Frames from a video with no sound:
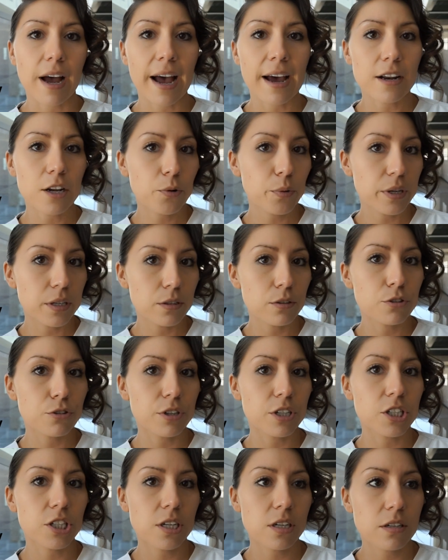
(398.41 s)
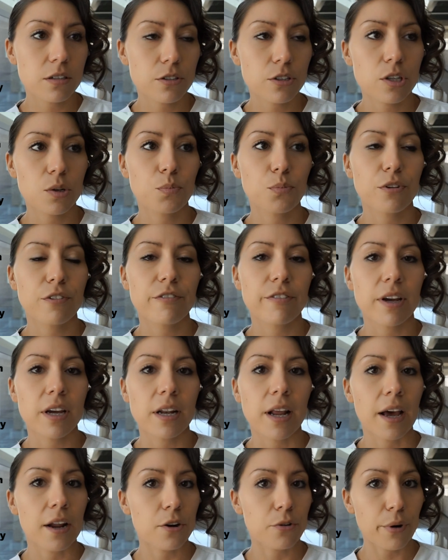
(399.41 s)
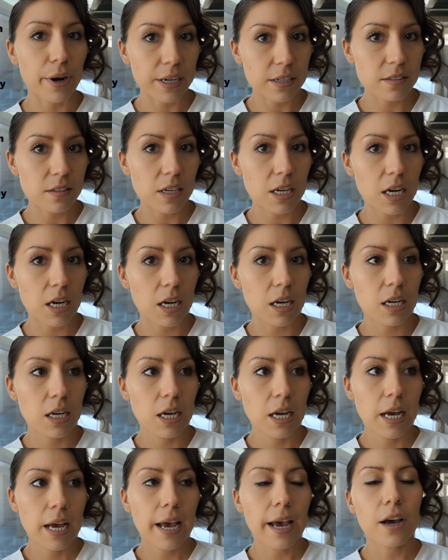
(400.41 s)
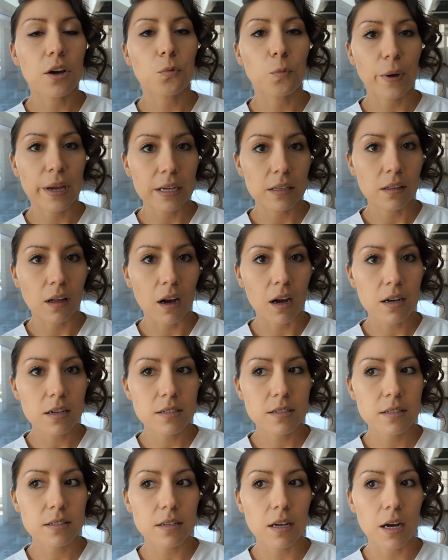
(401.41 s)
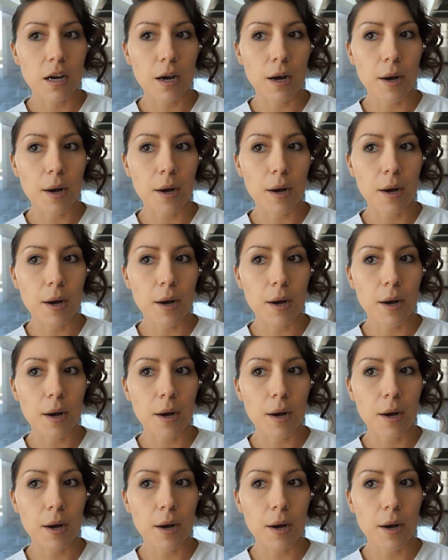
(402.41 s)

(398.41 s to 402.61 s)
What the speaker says: adequate nutrition to prevent anorexia and weight loss,